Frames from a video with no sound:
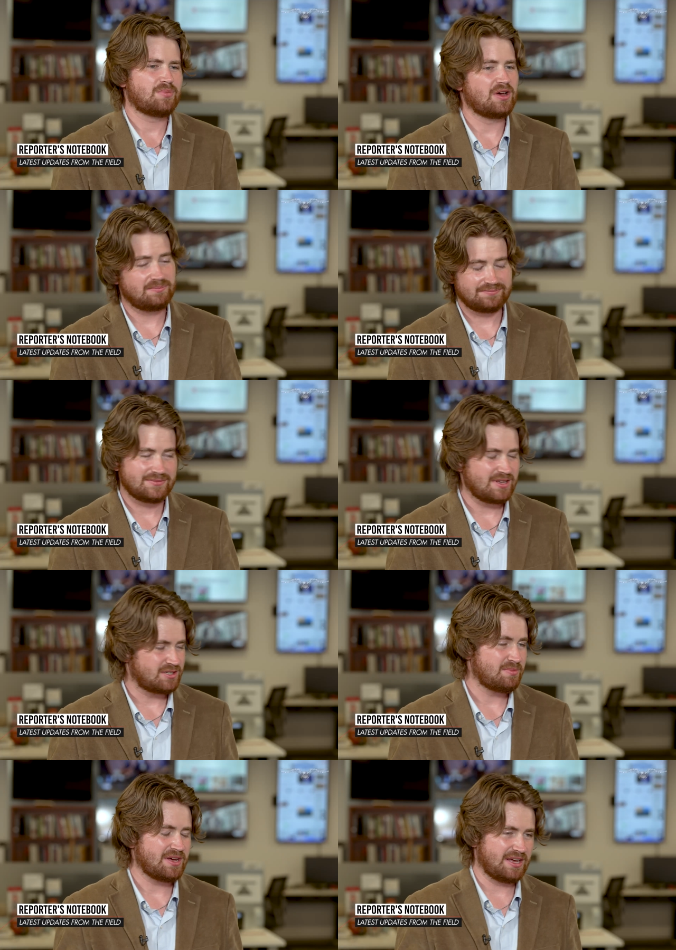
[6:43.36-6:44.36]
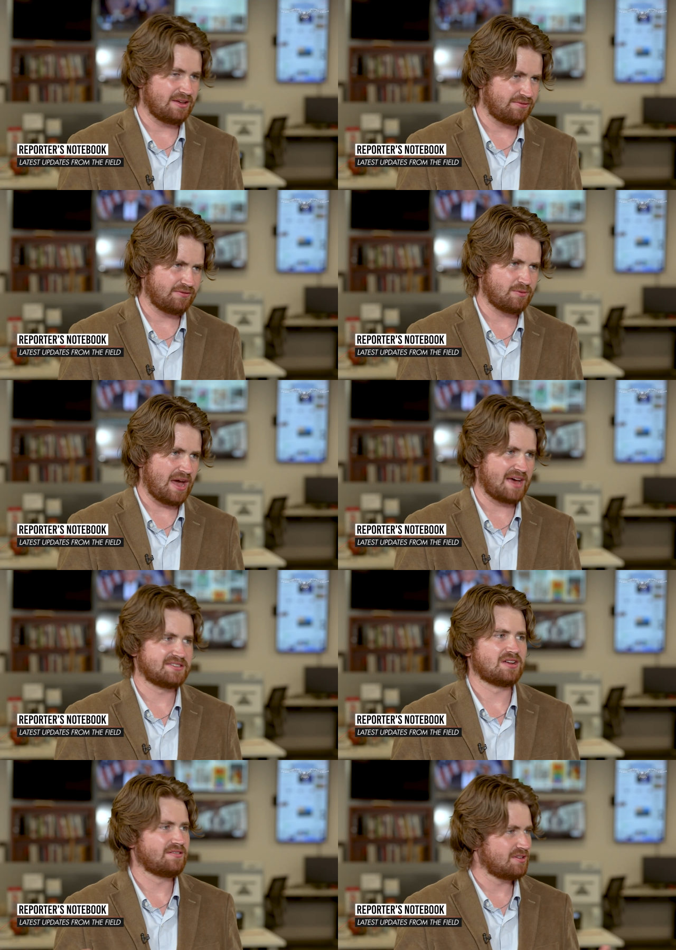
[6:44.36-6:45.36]
Speaker 1: But it's a big if if it
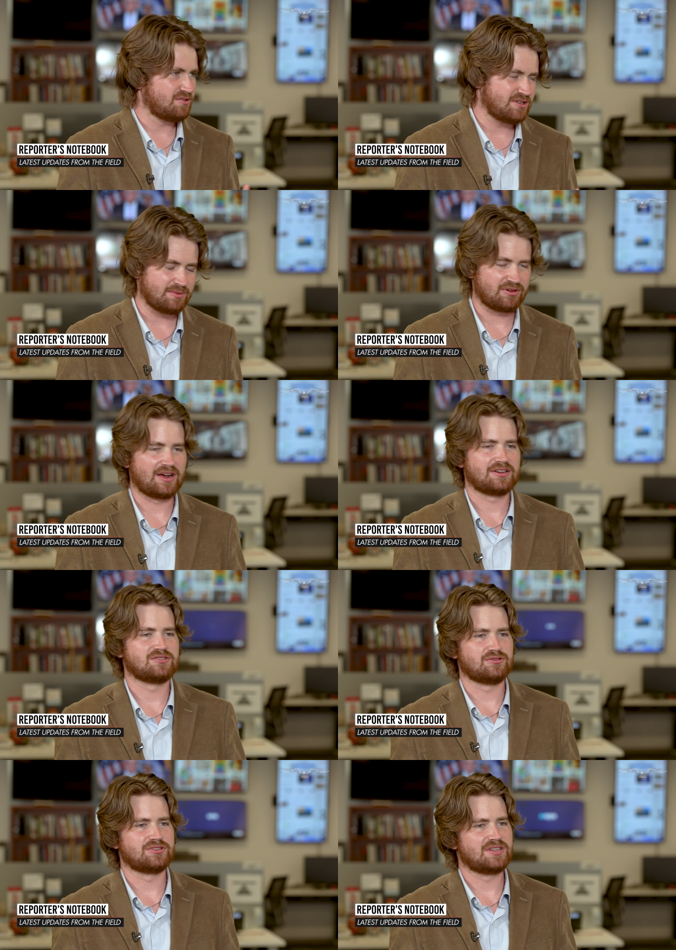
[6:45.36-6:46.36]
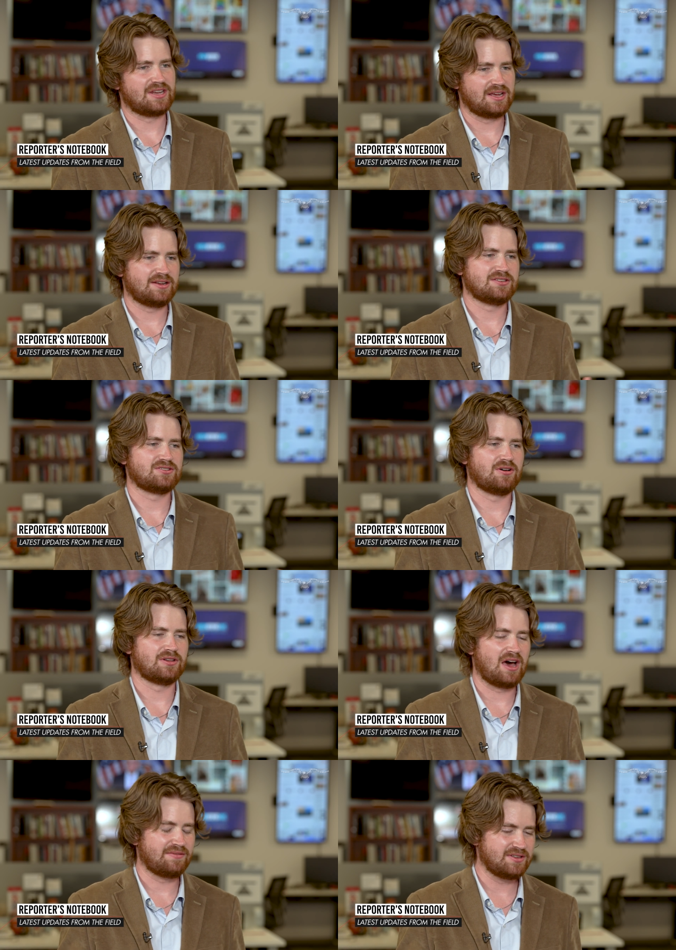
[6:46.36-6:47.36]
passes. Obviously, there's a Democrat-controlled Senate, and so a
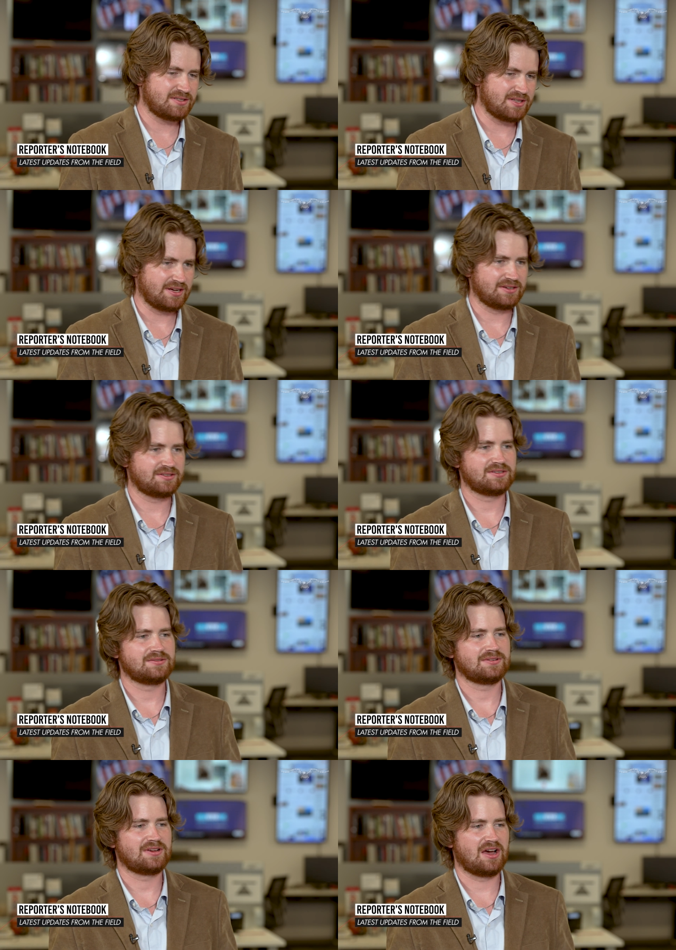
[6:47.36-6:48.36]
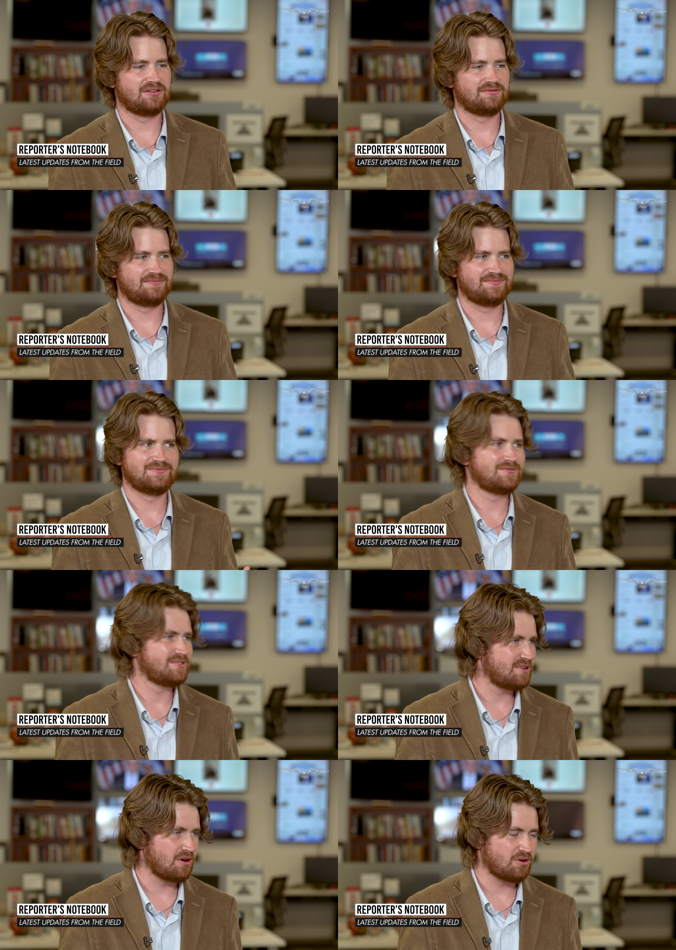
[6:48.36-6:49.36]
lot of these things kind of
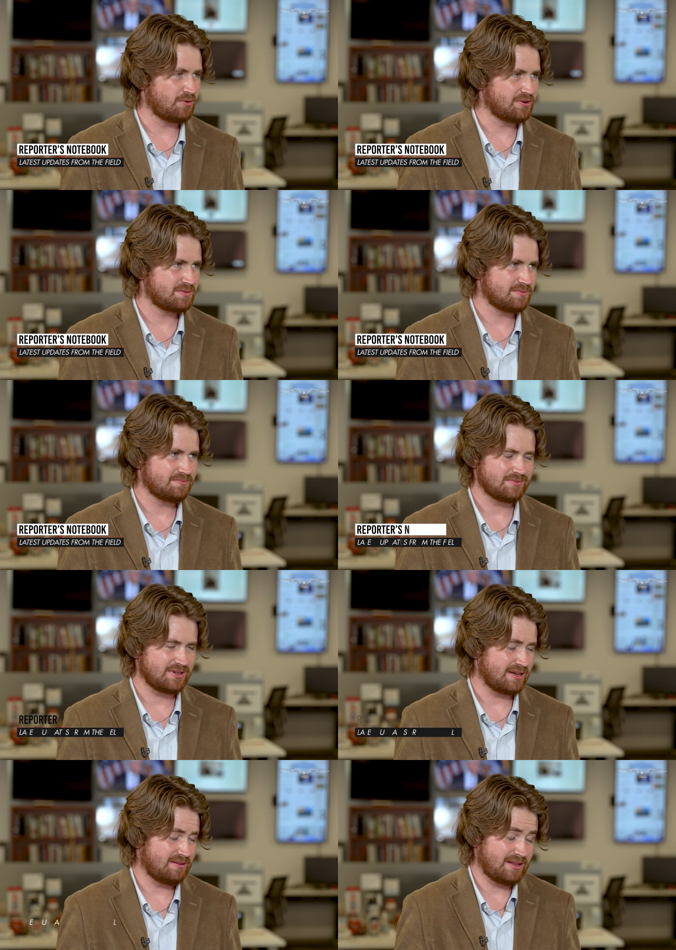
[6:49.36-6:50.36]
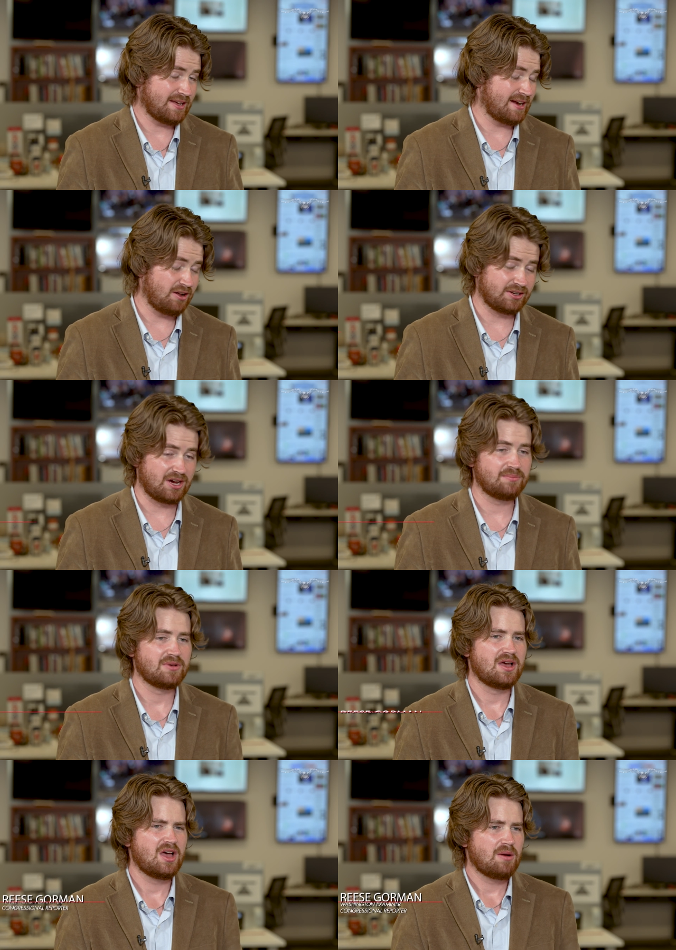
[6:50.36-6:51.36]
don't always get, they get held up.
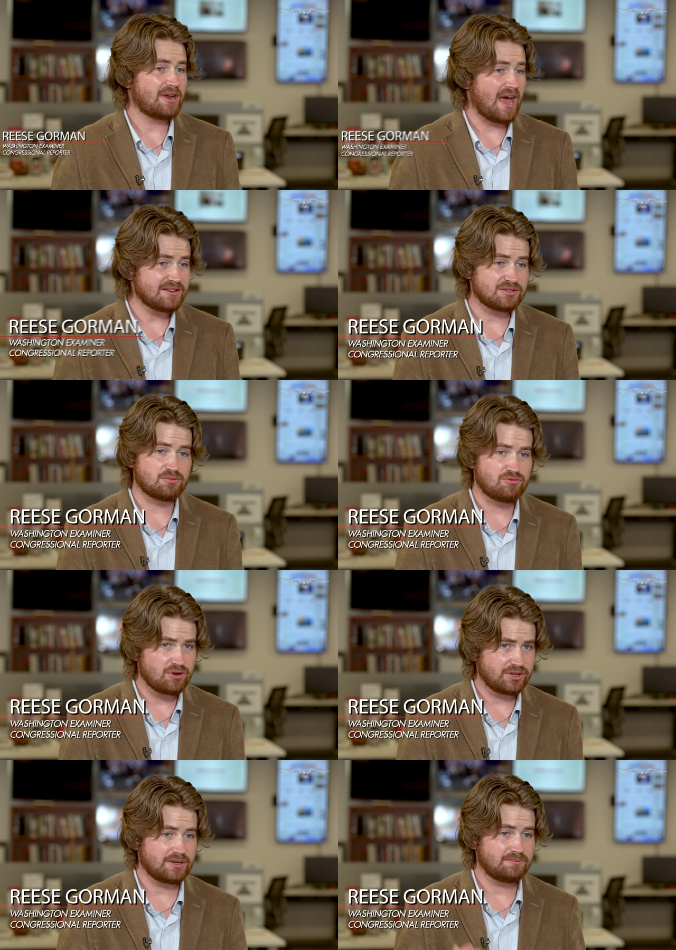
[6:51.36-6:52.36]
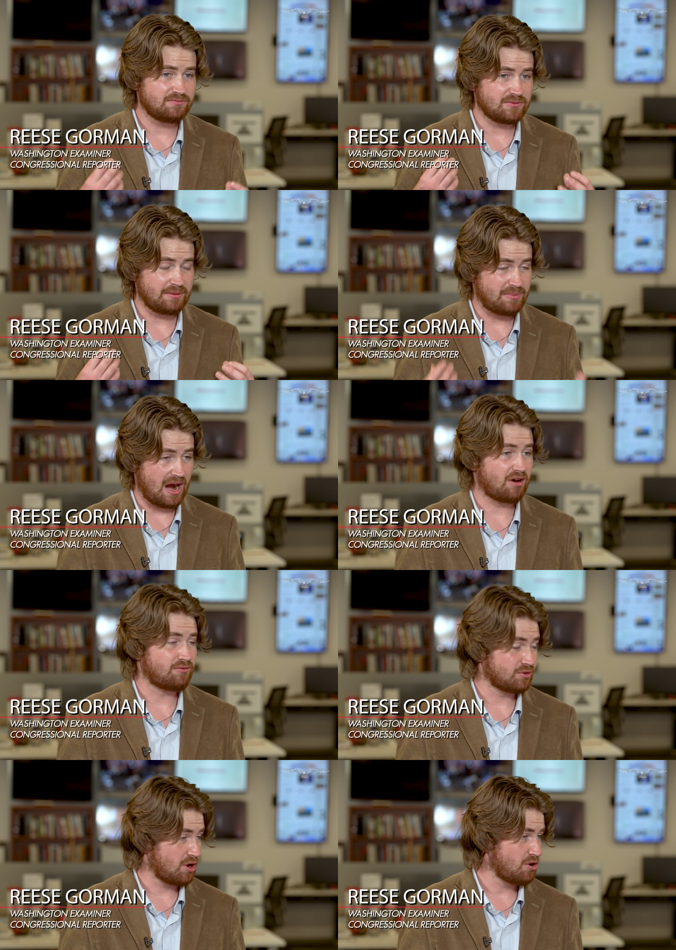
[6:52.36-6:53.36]
Mm-hmm. But it has some really like
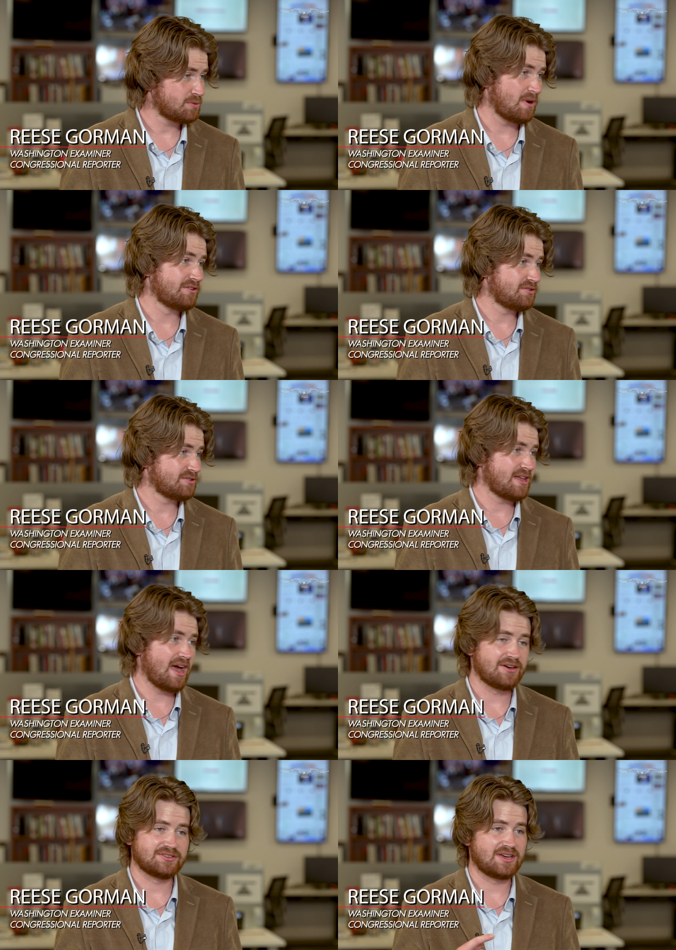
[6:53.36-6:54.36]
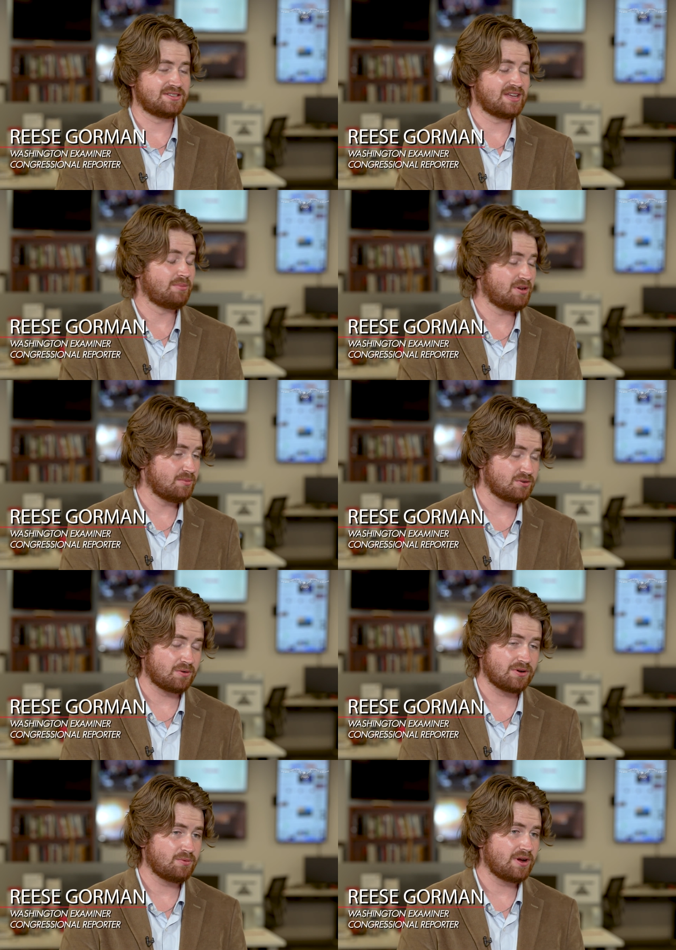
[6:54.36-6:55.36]
powerful co-sponsors in the House. It has Deputy
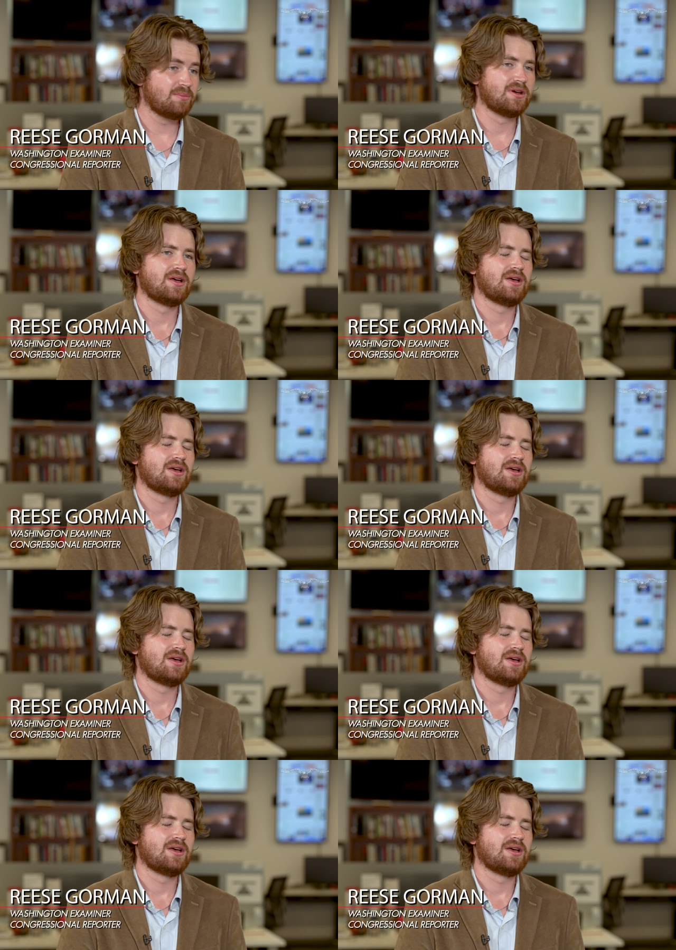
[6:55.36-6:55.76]
Majority Whip